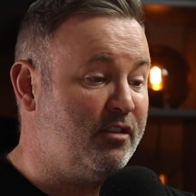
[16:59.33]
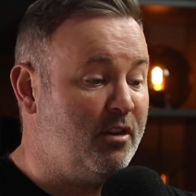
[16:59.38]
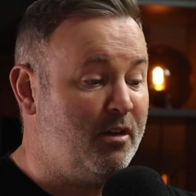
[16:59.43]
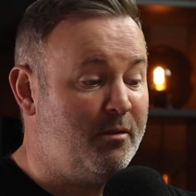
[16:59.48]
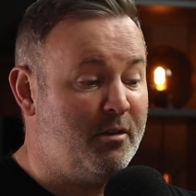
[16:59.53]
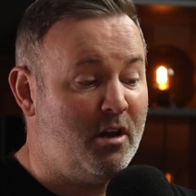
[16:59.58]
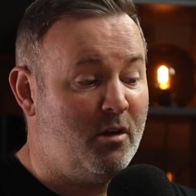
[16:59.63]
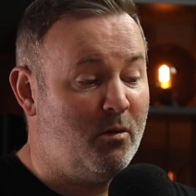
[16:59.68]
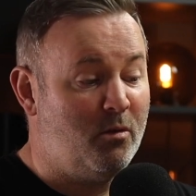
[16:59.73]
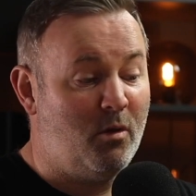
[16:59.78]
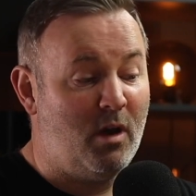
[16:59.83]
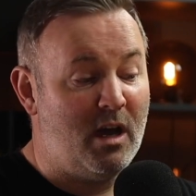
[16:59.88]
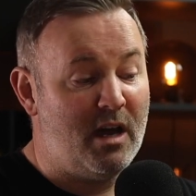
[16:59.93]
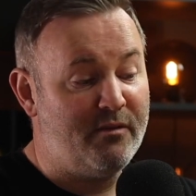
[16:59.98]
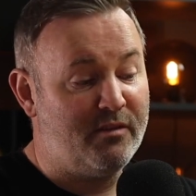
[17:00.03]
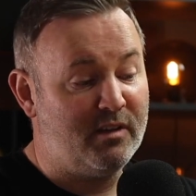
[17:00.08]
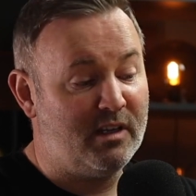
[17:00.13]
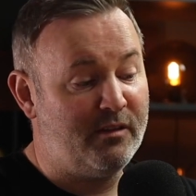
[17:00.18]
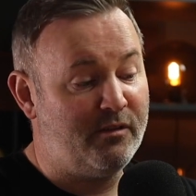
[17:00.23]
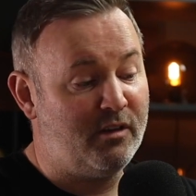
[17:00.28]
No, at
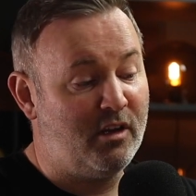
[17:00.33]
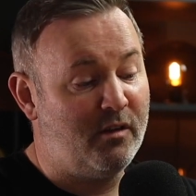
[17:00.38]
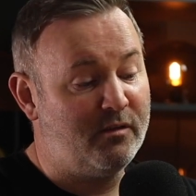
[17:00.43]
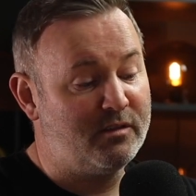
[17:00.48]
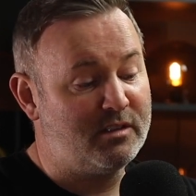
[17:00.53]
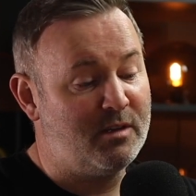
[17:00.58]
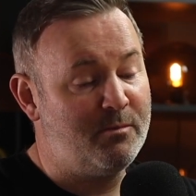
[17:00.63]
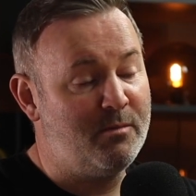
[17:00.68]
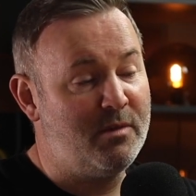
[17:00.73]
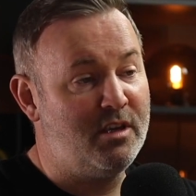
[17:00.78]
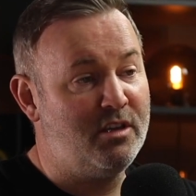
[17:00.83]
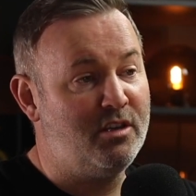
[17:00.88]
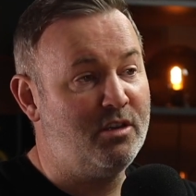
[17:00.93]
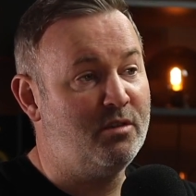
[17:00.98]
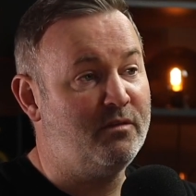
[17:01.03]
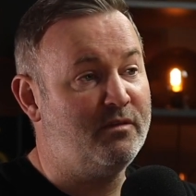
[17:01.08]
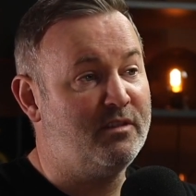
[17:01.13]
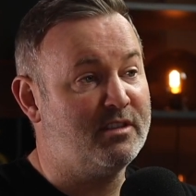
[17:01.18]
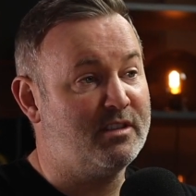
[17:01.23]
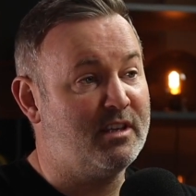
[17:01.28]
whatever level. Obviously, me and you
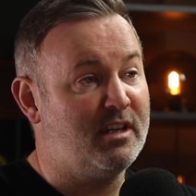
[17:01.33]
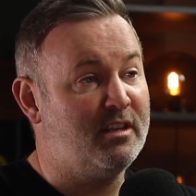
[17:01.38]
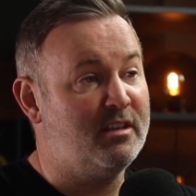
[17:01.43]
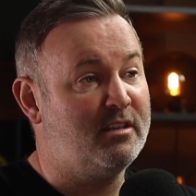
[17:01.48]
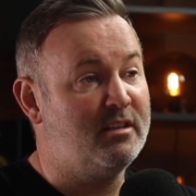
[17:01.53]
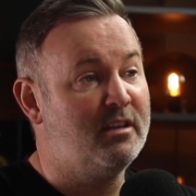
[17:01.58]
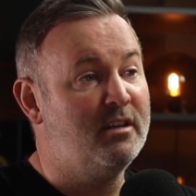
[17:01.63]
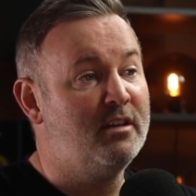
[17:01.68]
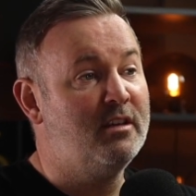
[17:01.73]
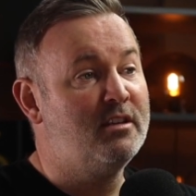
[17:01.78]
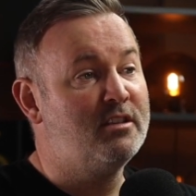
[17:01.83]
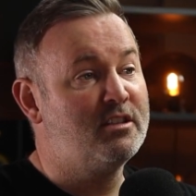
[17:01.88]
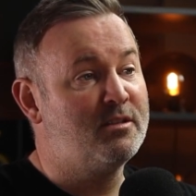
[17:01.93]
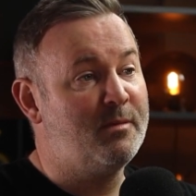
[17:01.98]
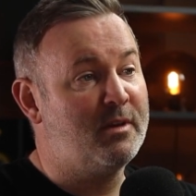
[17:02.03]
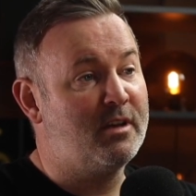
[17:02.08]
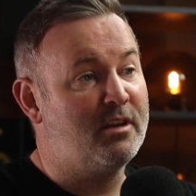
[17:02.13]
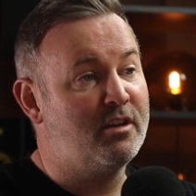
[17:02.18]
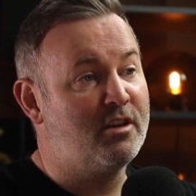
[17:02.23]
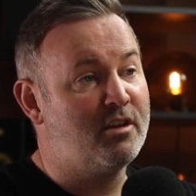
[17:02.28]
have decided to
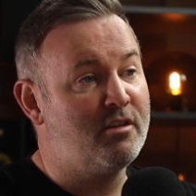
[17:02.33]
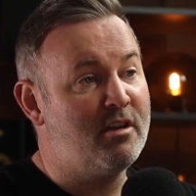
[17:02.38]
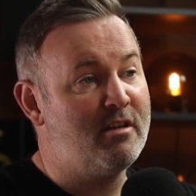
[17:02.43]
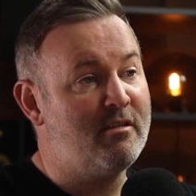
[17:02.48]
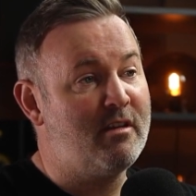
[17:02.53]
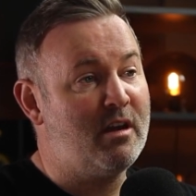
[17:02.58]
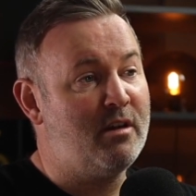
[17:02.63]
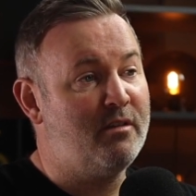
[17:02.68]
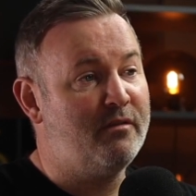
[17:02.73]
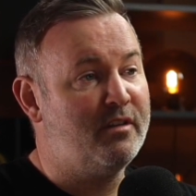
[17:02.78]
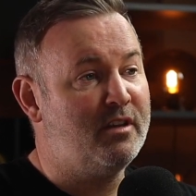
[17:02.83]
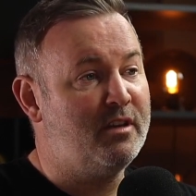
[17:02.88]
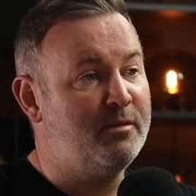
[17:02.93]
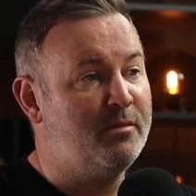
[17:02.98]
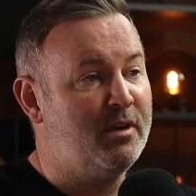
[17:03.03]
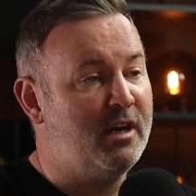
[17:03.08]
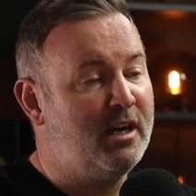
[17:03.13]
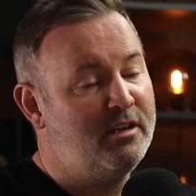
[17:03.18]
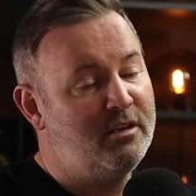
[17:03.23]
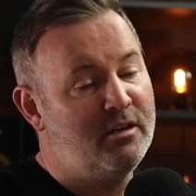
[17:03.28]
make a career out of it,
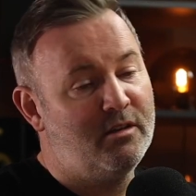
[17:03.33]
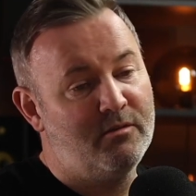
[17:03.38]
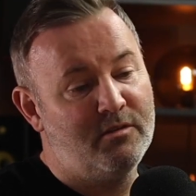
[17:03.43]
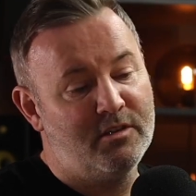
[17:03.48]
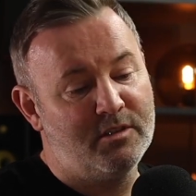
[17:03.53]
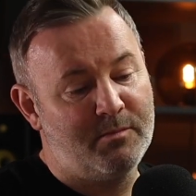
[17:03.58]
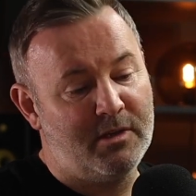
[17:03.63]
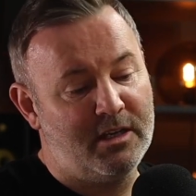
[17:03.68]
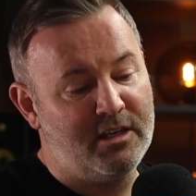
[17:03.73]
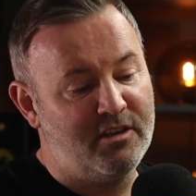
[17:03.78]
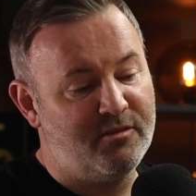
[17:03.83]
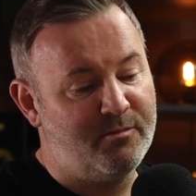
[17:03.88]
but I know there's plenty